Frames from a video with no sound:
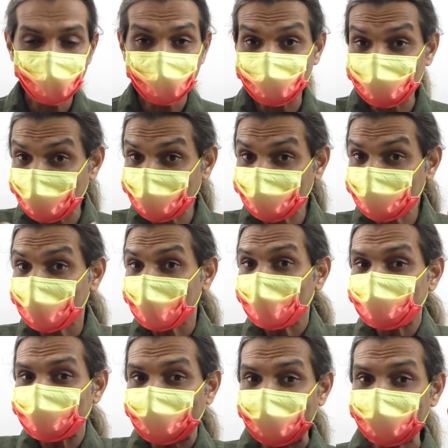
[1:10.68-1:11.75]
But
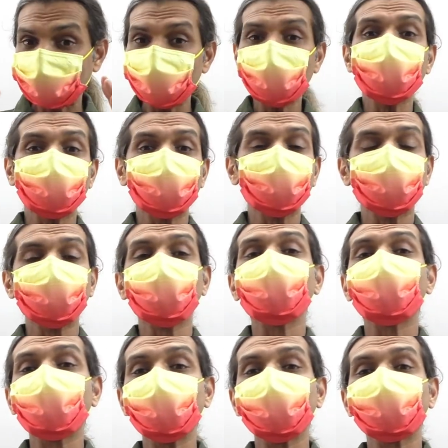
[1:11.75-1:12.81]
partial
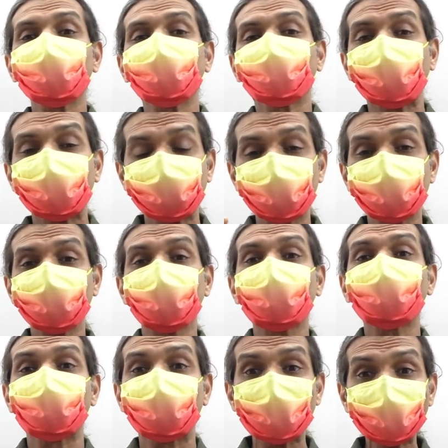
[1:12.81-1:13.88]
differentiation deals with functions
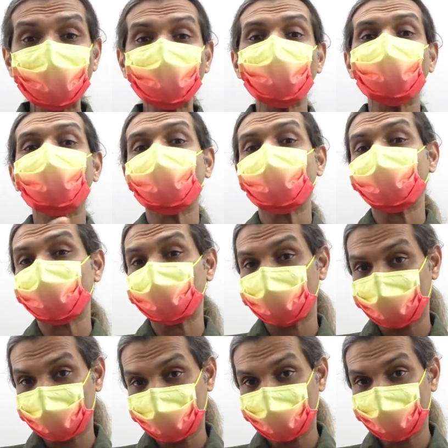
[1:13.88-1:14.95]
of multiple
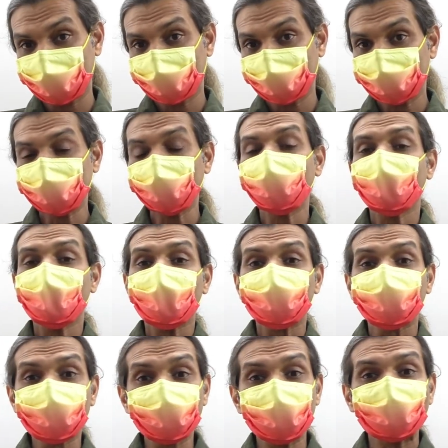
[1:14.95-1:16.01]
variables, say
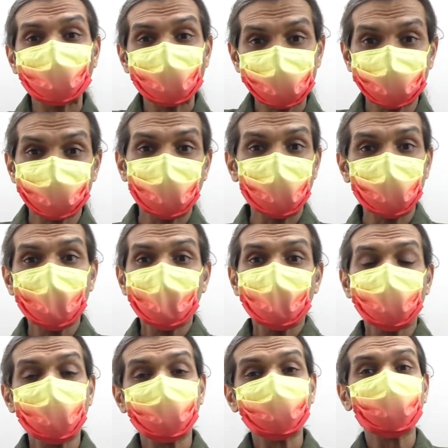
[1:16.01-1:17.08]
u of xy,
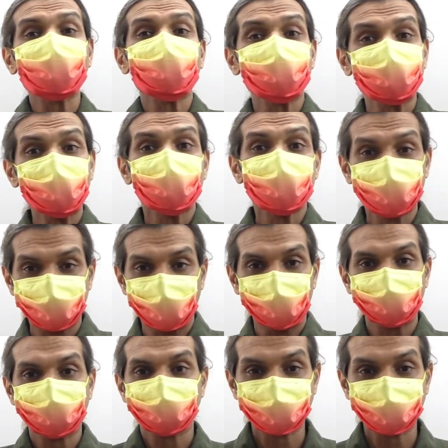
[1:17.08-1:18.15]
f of xy, so on.